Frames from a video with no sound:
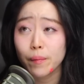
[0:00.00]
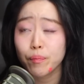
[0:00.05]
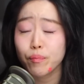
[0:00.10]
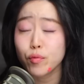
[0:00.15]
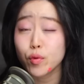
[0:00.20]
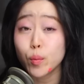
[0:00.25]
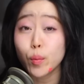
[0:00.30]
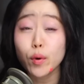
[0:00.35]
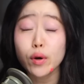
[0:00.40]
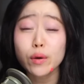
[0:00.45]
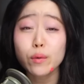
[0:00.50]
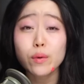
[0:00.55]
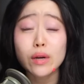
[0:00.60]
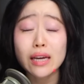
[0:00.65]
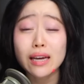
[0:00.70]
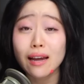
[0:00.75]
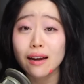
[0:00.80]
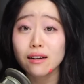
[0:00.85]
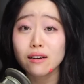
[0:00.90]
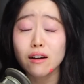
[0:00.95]
The boy
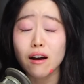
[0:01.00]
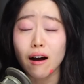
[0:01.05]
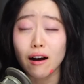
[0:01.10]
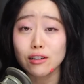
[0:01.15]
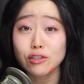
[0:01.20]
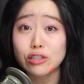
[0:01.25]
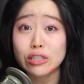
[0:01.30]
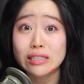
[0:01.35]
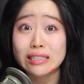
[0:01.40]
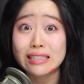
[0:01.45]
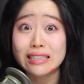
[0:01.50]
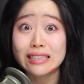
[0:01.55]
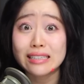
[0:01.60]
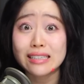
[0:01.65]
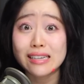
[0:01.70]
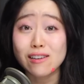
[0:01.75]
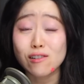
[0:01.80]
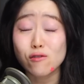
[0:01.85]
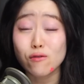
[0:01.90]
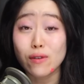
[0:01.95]
regained consciousness
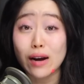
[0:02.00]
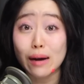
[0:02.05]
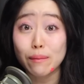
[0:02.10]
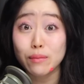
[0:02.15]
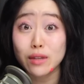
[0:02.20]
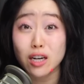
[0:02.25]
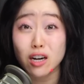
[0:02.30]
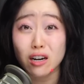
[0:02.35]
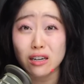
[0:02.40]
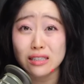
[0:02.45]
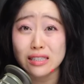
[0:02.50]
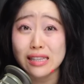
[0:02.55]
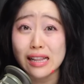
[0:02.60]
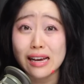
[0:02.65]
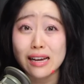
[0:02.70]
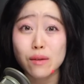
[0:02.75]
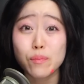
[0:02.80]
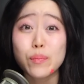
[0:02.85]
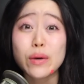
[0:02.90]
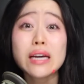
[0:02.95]
and grabbed the guard's
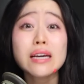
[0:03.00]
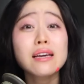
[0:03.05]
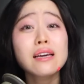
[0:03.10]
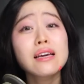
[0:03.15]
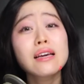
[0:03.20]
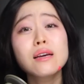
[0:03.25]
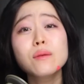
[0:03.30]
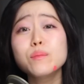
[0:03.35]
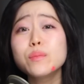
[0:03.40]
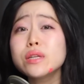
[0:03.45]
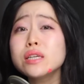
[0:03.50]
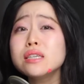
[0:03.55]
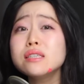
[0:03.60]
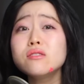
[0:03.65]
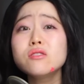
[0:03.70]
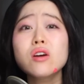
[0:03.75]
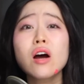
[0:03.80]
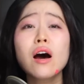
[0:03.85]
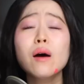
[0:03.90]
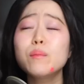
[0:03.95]
leg, begging him, please
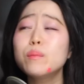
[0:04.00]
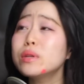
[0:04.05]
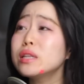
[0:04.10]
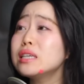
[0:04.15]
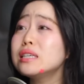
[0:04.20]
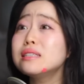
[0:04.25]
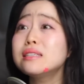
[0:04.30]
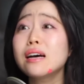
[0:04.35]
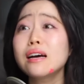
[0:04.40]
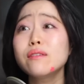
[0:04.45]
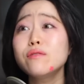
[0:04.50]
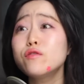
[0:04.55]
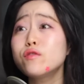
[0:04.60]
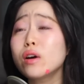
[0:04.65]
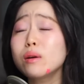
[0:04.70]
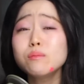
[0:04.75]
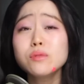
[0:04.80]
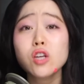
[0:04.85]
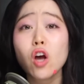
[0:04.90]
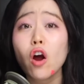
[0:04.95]
stop, please,
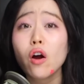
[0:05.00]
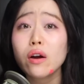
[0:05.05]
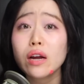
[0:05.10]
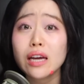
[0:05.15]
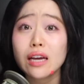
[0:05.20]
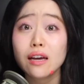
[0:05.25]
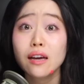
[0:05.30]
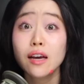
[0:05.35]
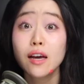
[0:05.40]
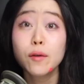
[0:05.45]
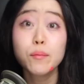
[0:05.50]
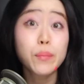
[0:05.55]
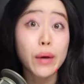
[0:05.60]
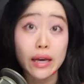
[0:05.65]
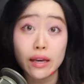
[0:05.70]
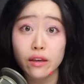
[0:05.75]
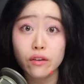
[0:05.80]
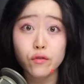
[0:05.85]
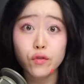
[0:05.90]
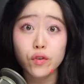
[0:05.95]
I'm sorry,
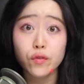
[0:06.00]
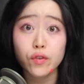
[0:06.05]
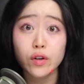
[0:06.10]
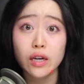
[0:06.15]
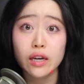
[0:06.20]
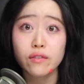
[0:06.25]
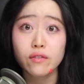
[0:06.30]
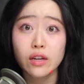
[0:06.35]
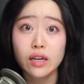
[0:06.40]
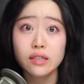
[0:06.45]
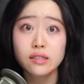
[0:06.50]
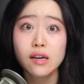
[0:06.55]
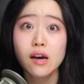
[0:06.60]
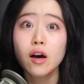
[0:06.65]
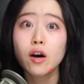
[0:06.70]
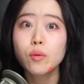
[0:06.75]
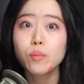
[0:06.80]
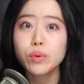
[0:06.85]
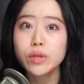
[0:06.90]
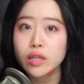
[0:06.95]
begging for forgiveness.
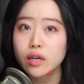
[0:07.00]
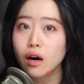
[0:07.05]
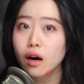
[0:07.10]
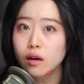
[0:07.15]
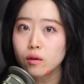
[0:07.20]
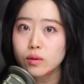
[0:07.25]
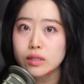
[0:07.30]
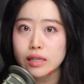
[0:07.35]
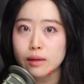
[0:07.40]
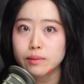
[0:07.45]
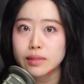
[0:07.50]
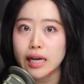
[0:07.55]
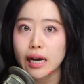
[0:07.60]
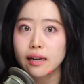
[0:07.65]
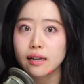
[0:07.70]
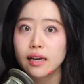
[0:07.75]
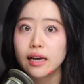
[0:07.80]
But the guard was upset.